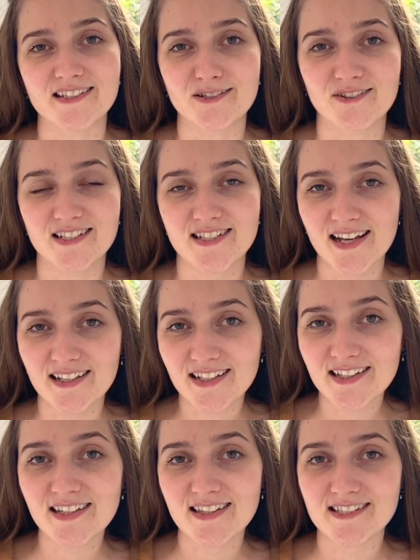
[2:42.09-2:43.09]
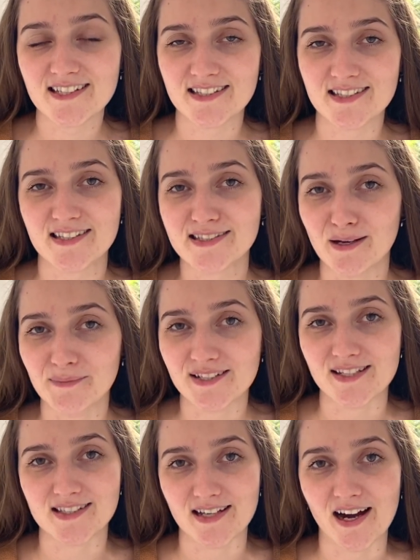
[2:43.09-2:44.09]
so technically this is a summer
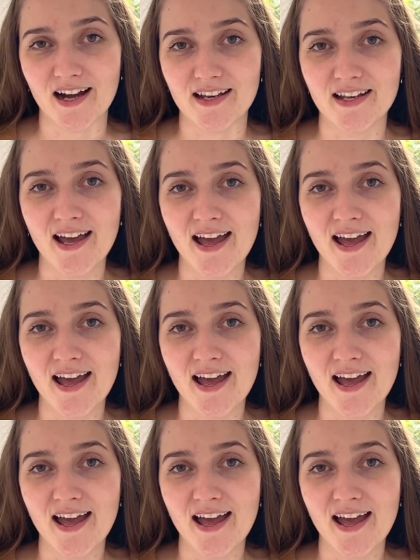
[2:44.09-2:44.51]
design,